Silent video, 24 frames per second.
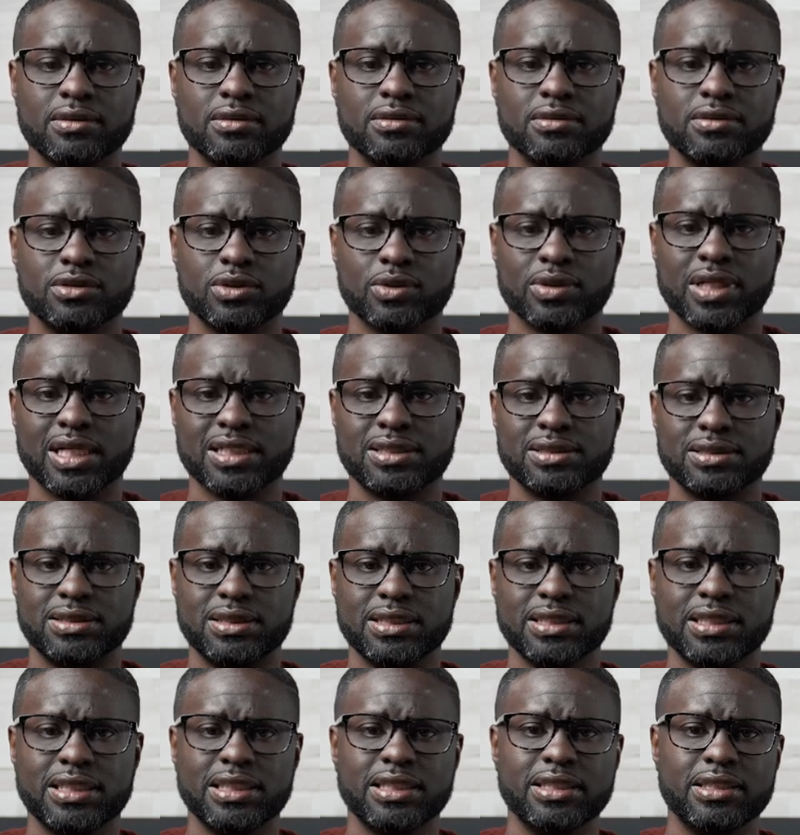so that's the
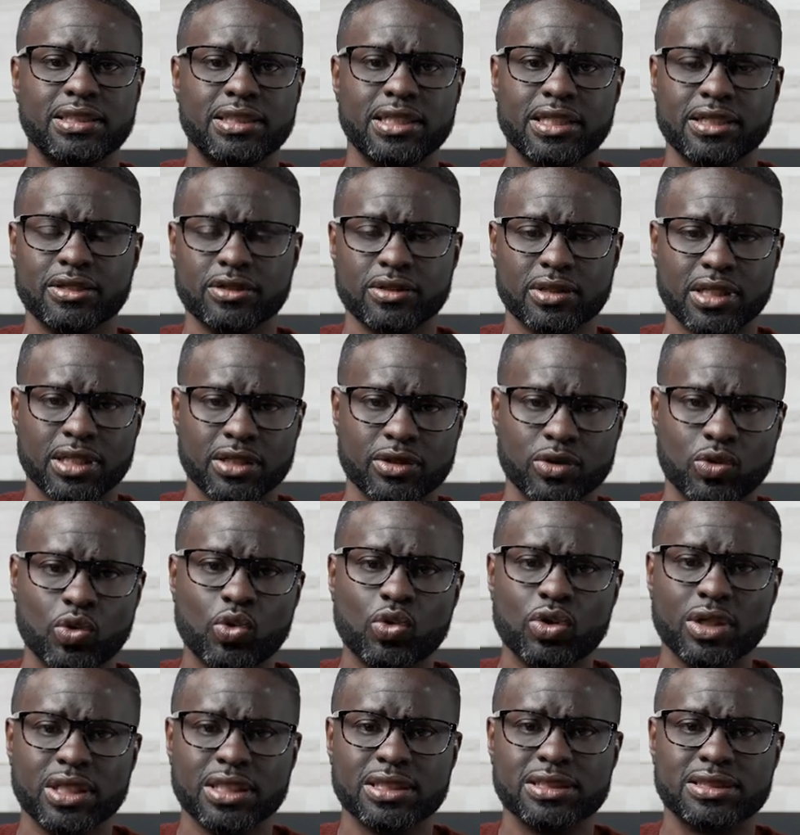heat and, and
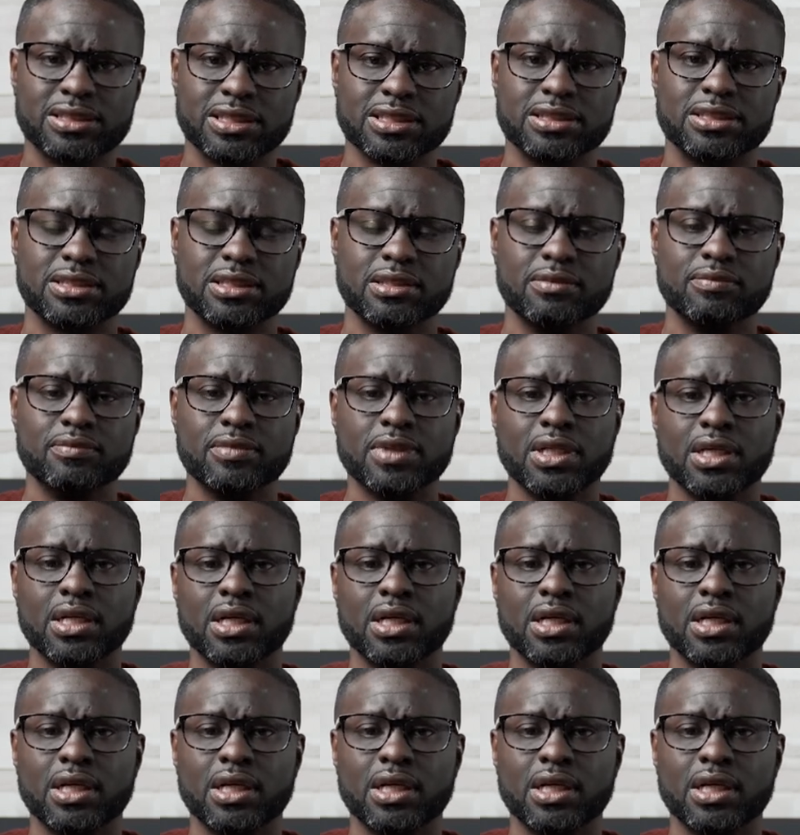cooling system,